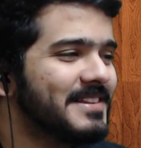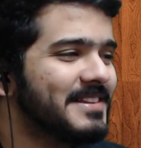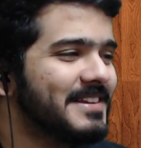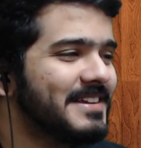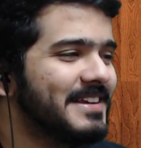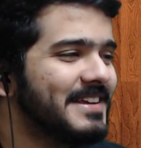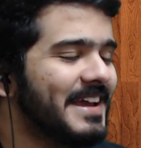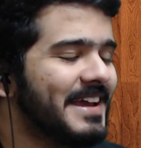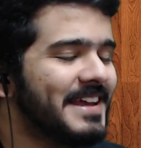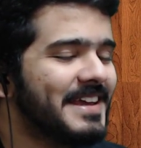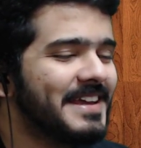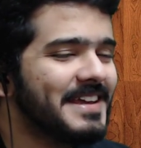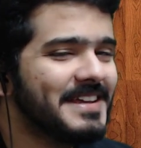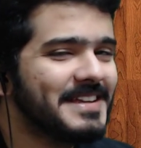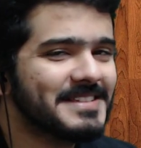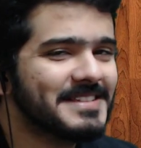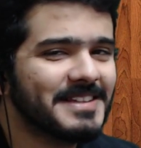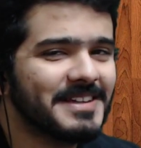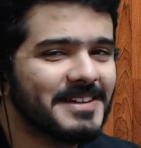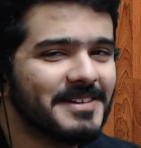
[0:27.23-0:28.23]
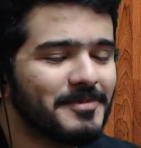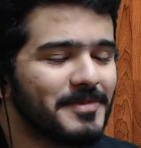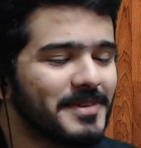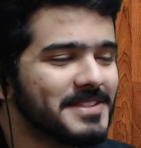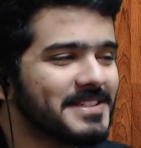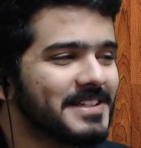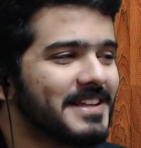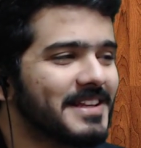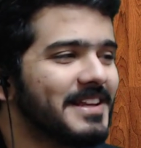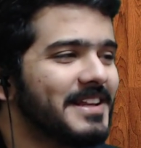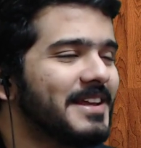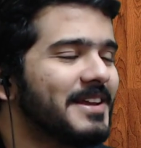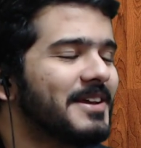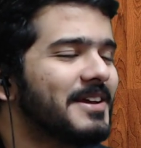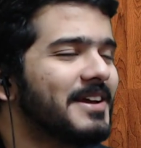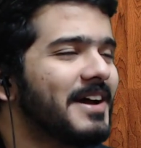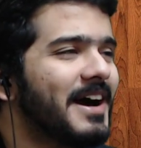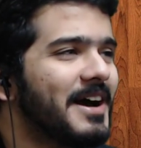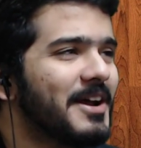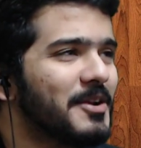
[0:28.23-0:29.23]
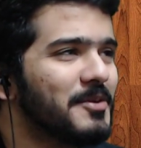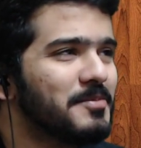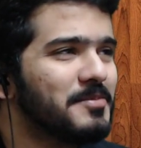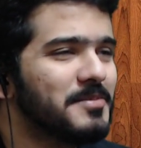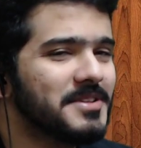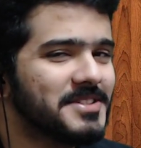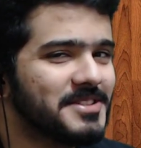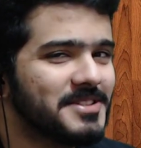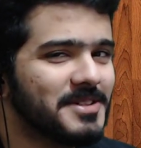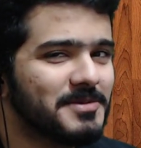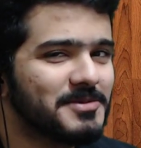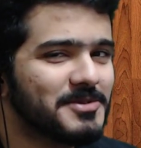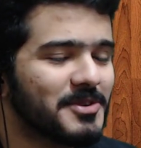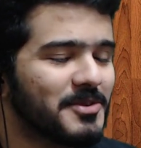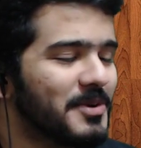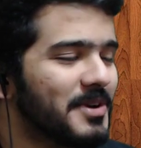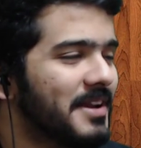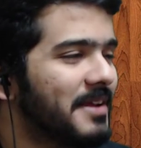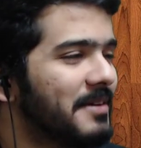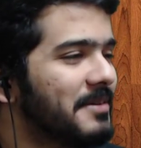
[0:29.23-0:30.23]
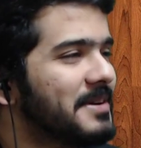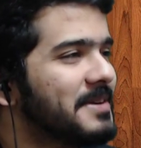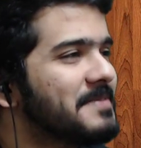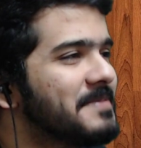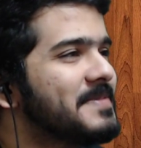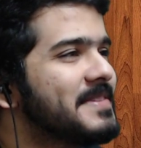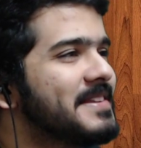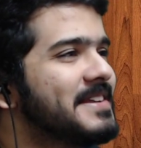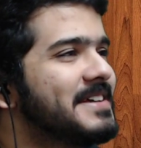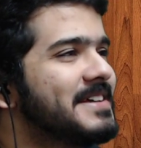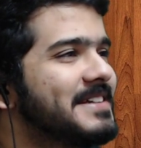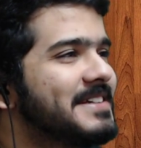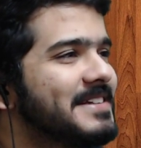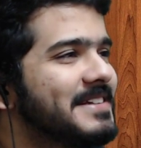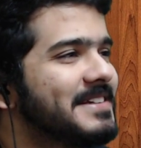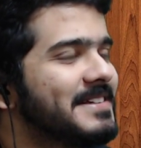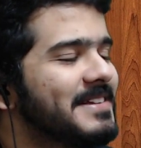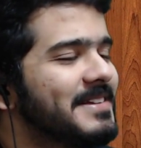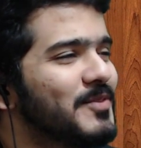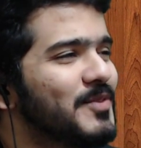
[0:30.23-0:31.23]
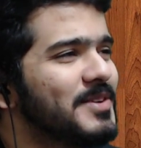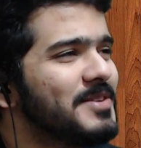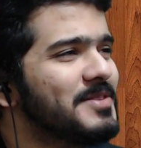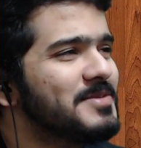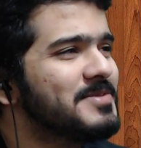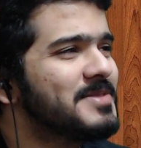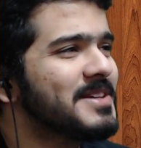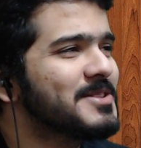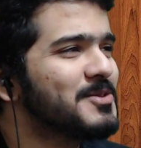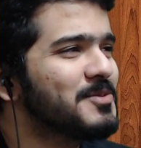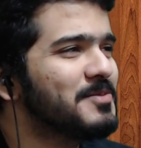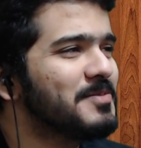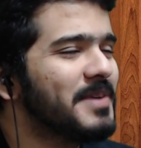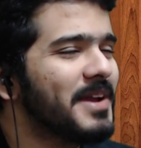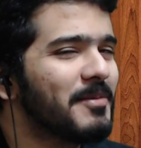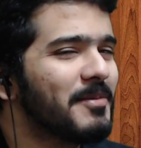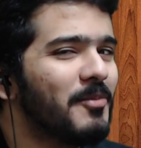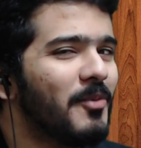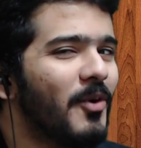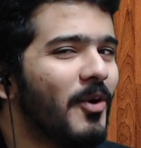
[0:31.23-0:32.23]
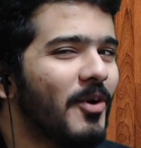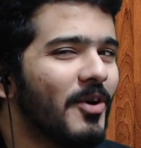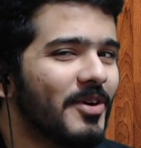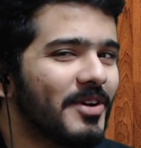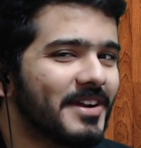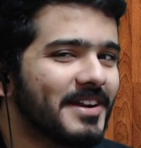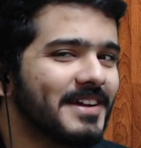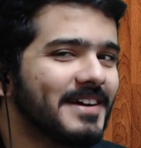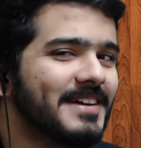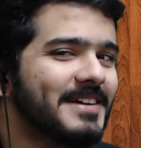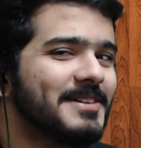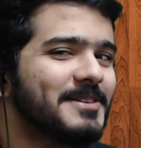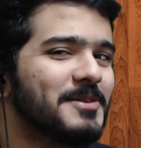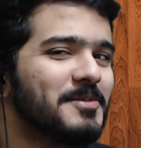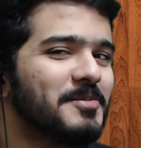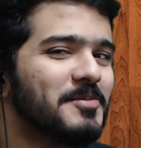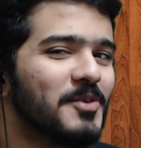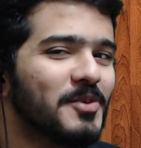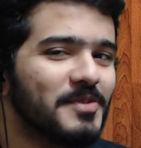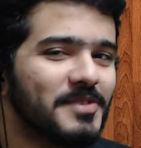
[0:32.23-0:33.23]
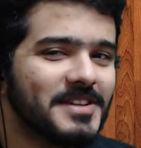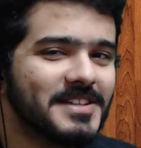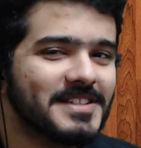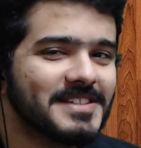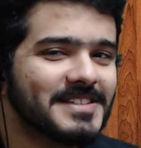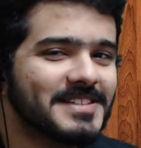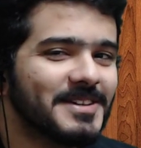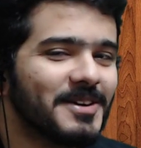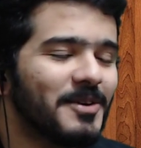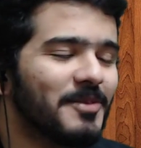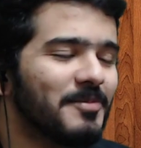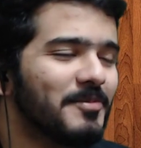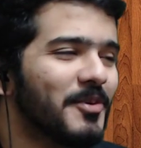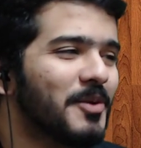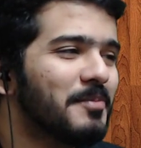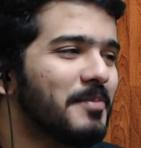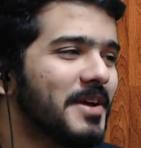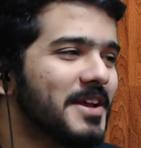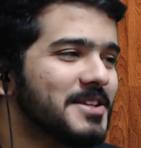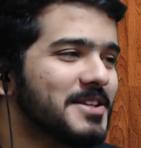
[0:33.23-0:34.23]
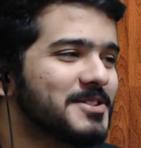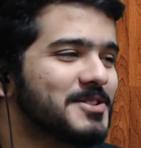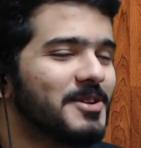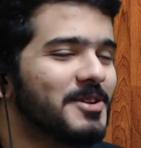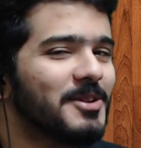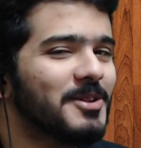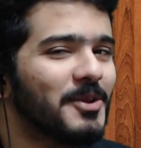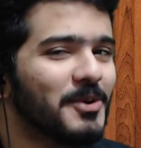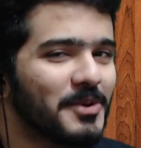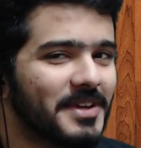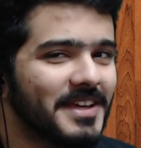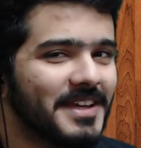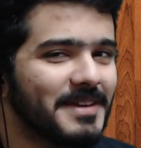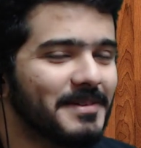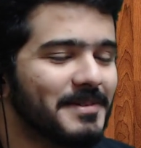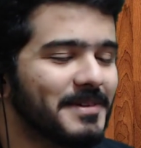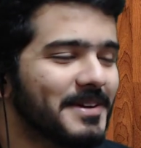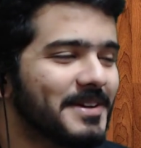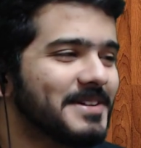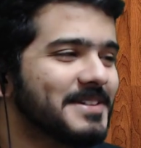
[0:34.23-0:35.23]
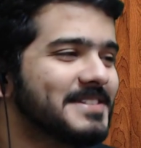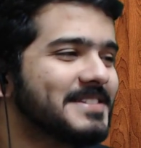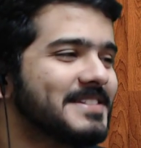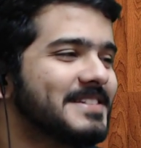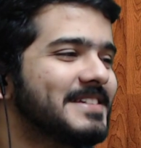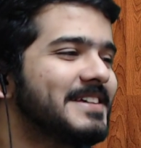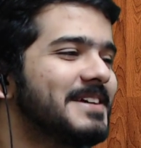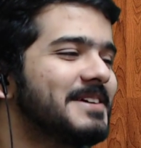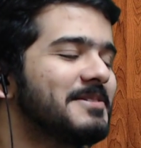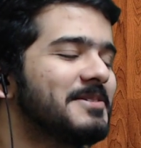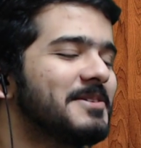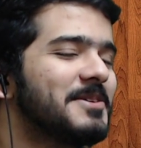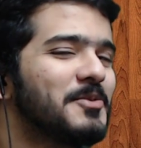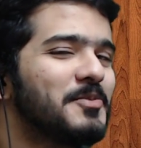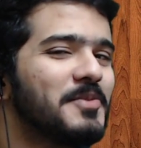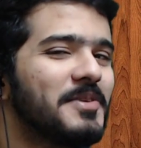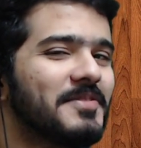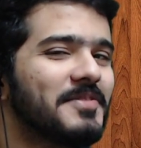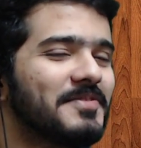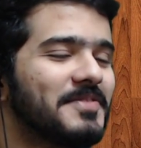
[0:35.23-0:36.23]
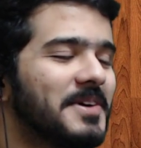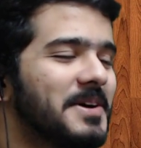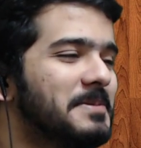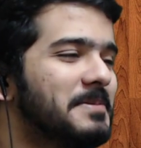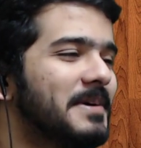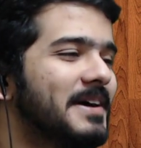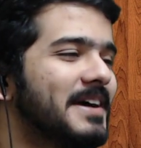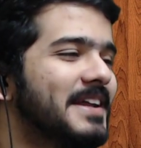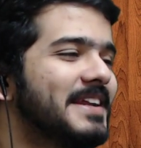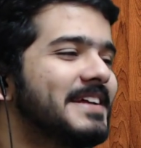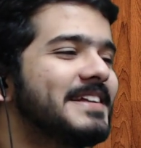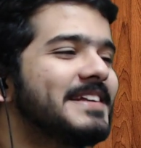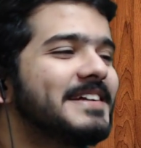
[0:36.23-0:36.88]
he's basically god of mischiefs or whatever. They should make more, you know, movies based on Loki, because it would be fun, man.